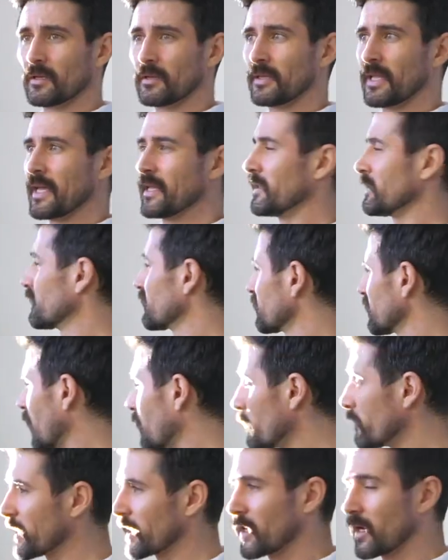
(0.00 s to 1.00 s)
let
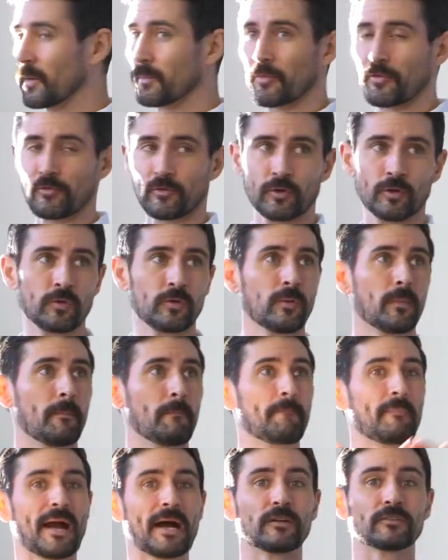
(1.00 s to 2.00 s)
some of it come through,
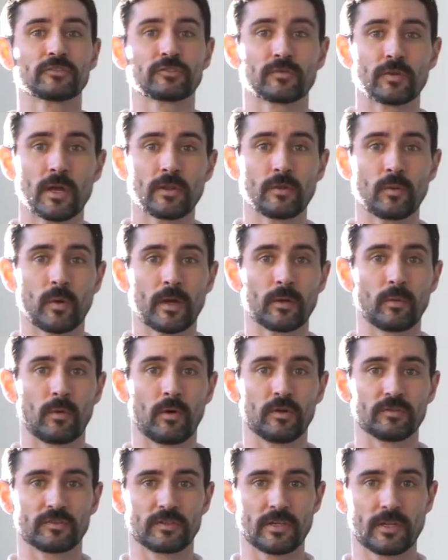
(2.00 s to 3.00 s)
bounce around the white
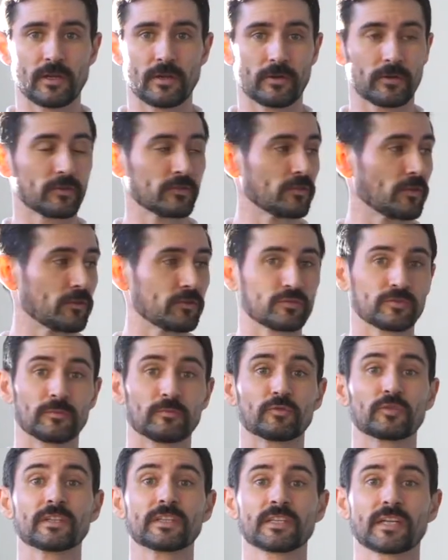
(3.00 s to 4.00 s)
walls in here, so there's
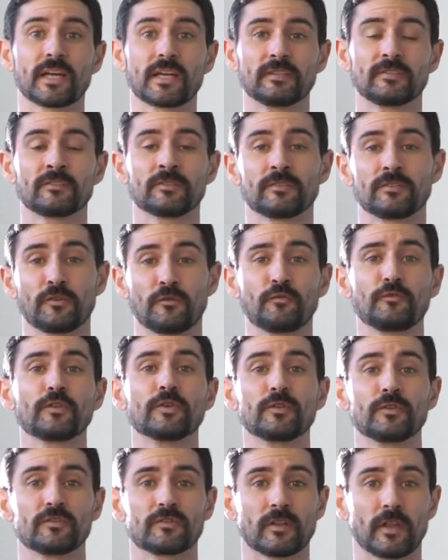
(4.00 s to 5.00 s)
some really nice
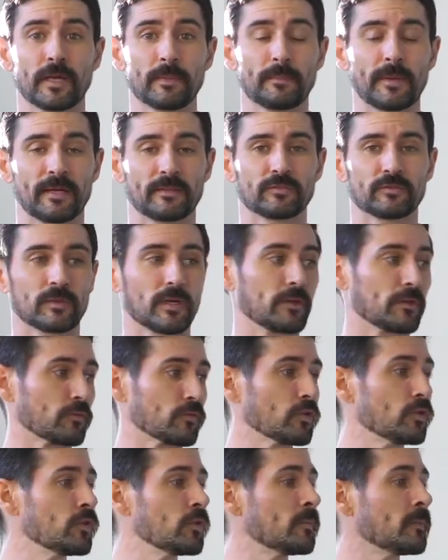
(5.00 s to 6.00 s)
diffused light bouncing around the
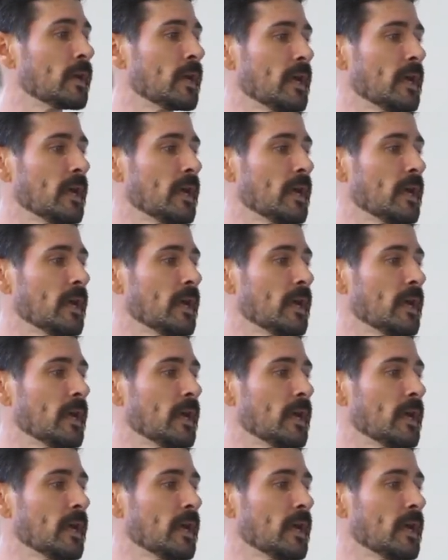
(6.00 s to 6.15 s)
room.